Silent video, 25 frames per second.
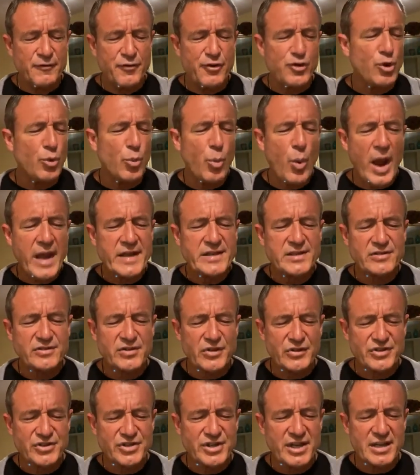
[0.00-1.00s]
For the
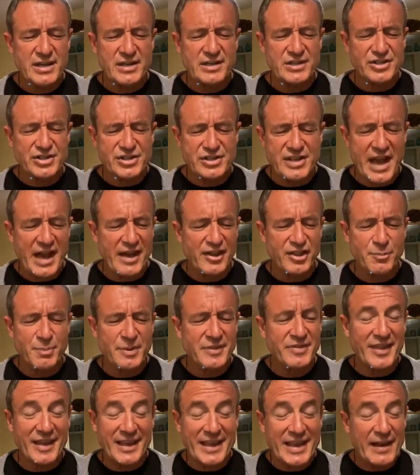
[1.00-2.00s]
wages of sin is death,
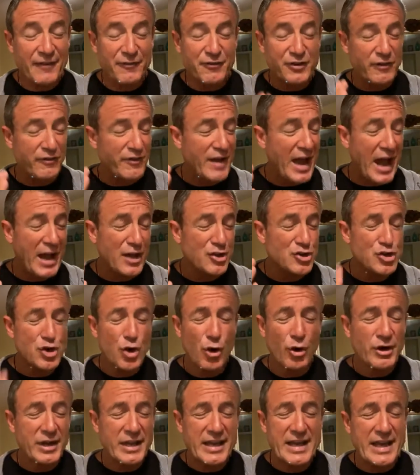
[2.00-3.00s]
but the gift of God,
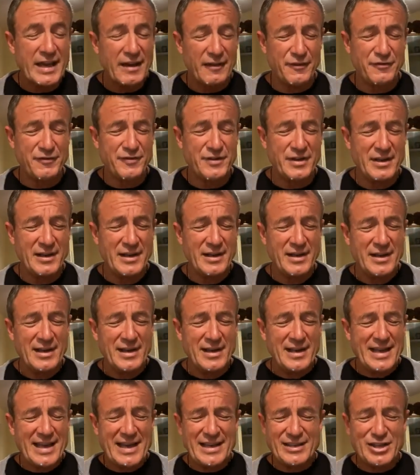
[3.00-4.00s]
your gift,
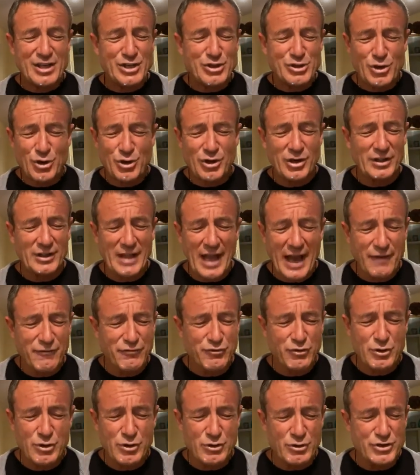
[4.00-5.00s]
is eternal
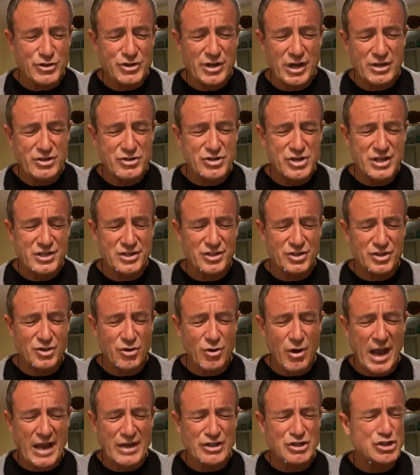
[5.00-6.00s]
life through your son Jesus
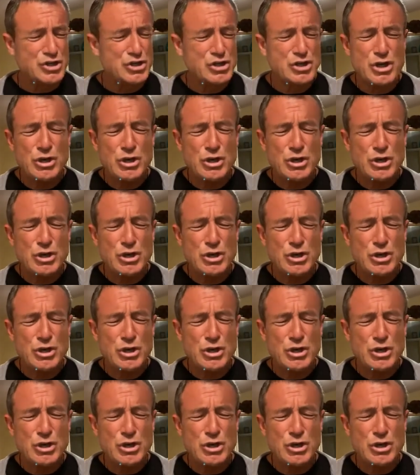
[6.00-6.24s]
Christ.